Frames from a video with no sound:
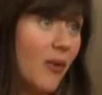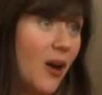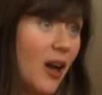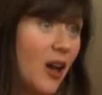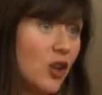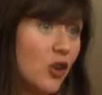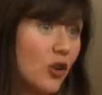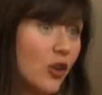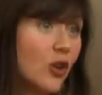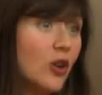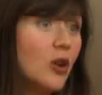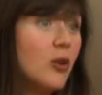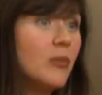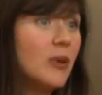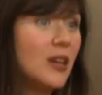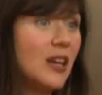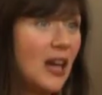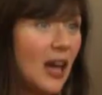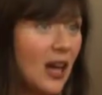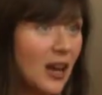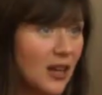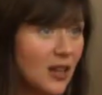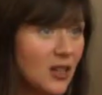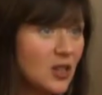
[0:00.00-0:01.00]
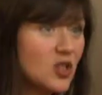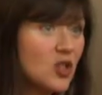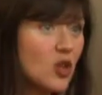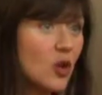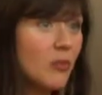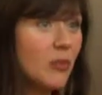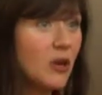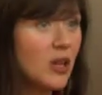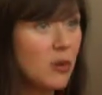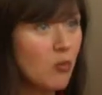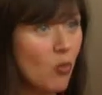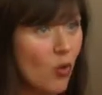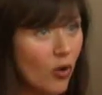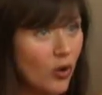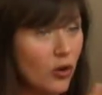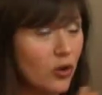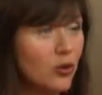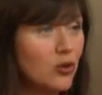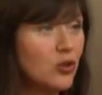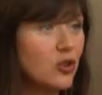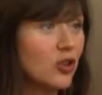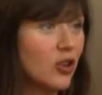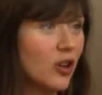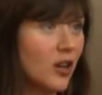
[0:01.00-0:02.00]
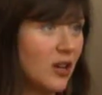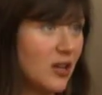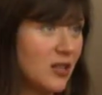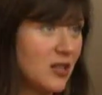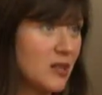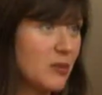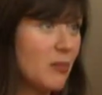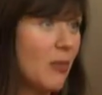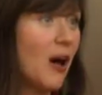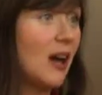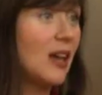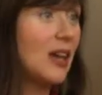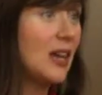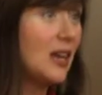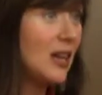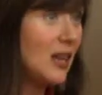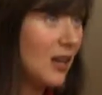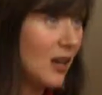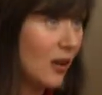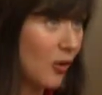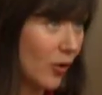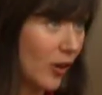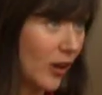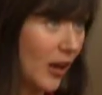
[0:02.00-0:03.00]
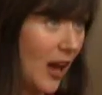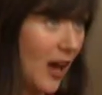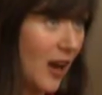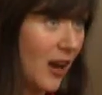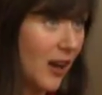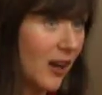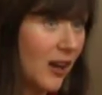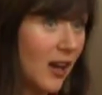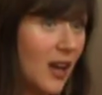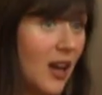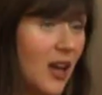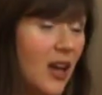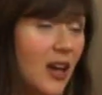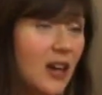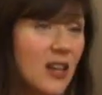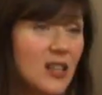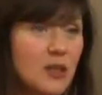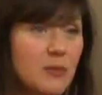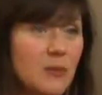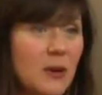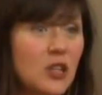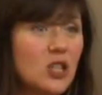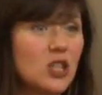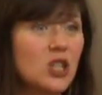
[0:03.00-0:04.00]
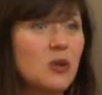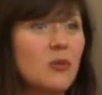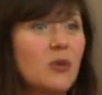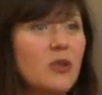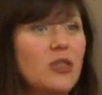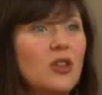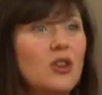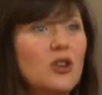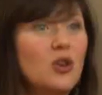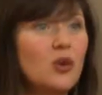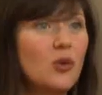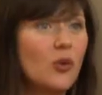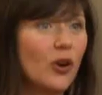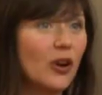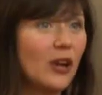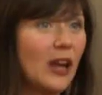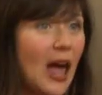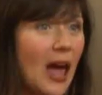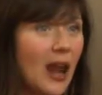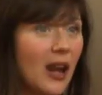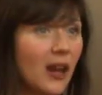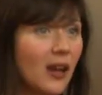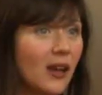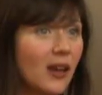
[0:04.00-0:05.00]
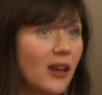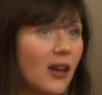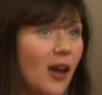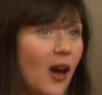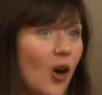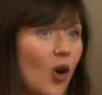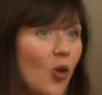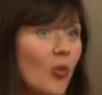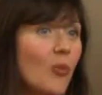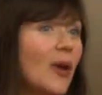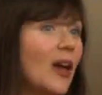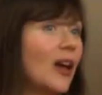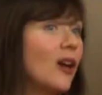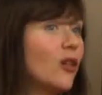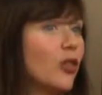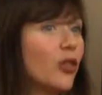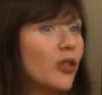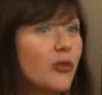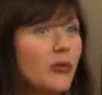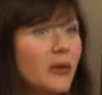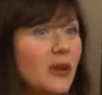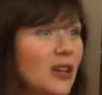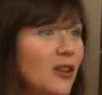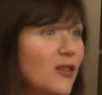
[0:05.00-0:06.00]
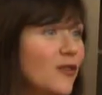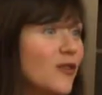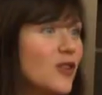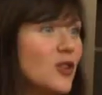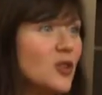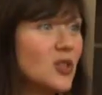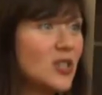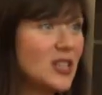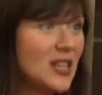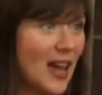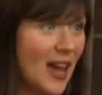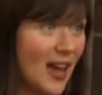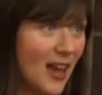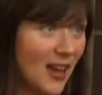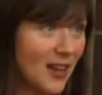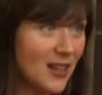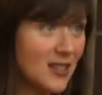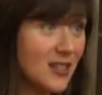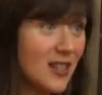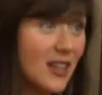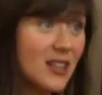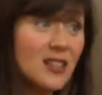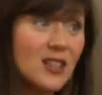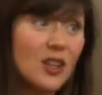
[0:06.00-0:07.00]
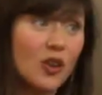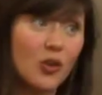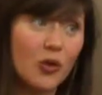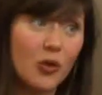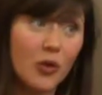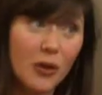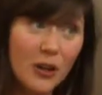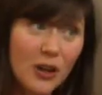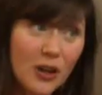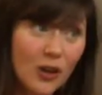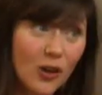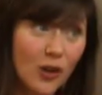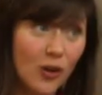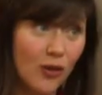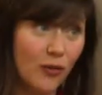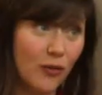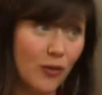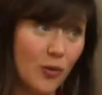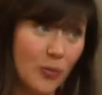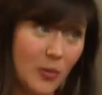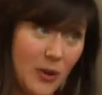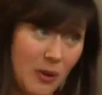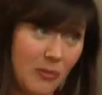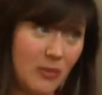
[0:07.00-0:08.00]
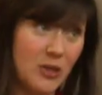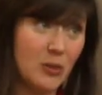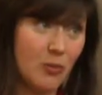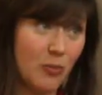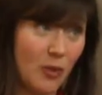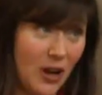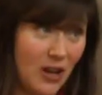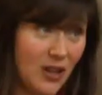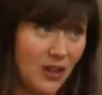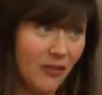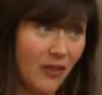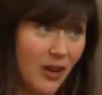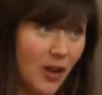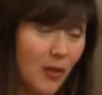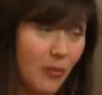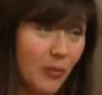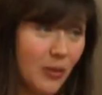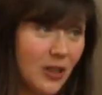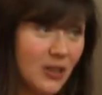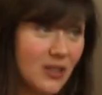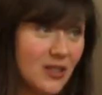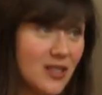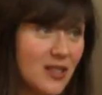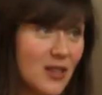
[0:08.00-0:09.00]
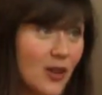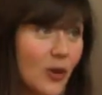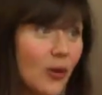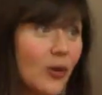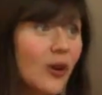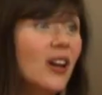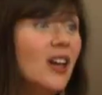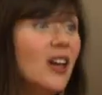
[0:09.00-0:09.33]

you're going to be getting so many more nutrients by eating organic, especially with the new organic omega-3 infused eggs. That's critical for baby's brain development. So